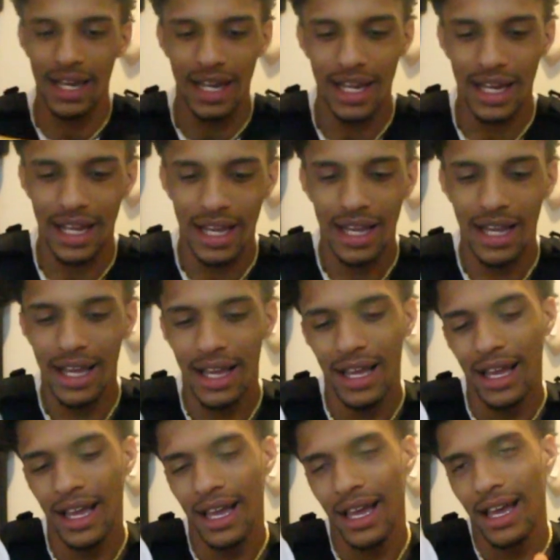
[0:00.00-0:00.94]
that
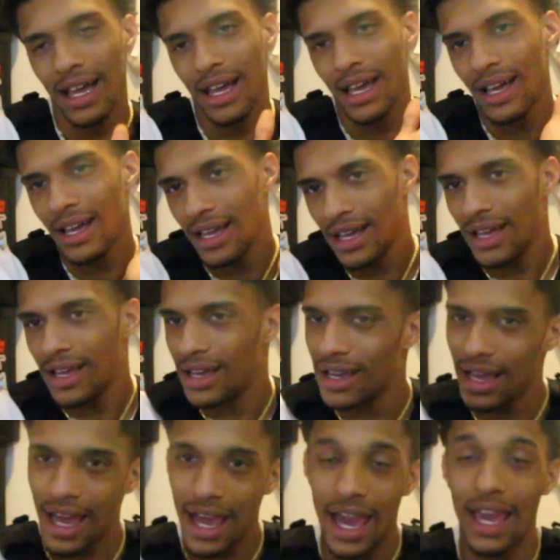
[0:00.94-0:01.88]

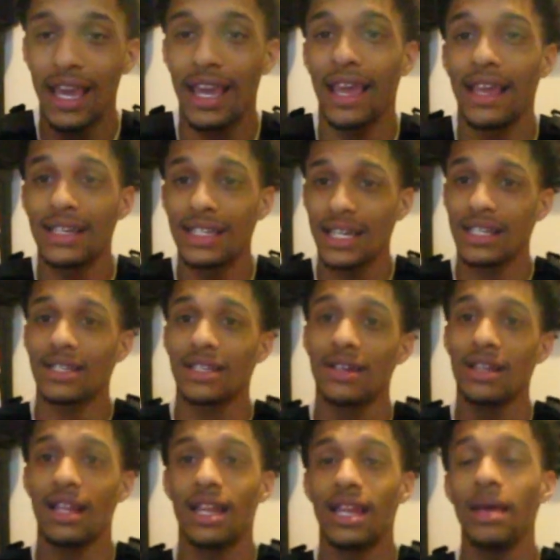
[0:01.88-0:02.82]
hey, it just
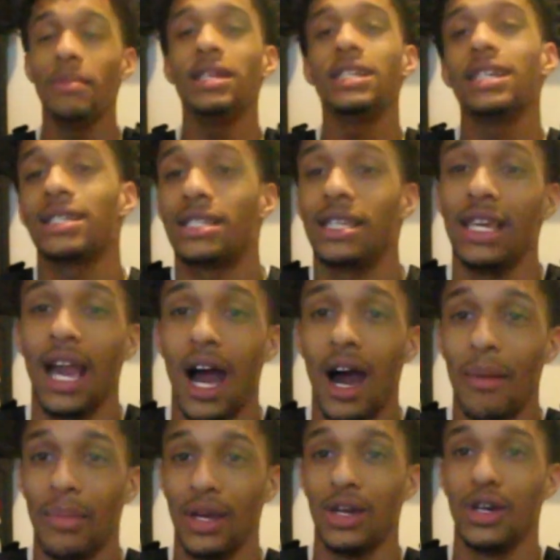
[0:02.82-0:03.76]
let me just see
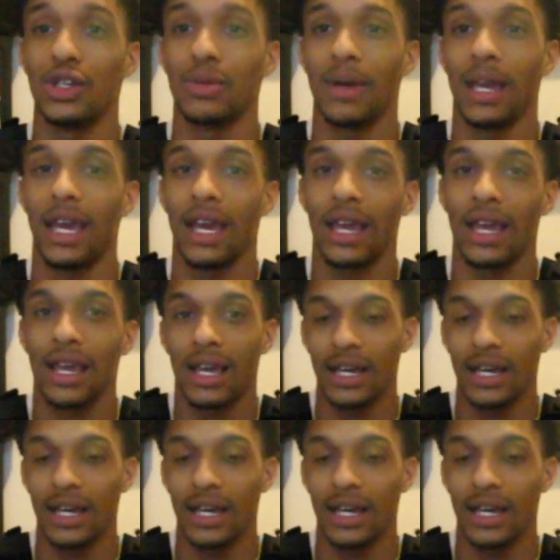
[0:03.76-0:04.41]
y'all bills, man.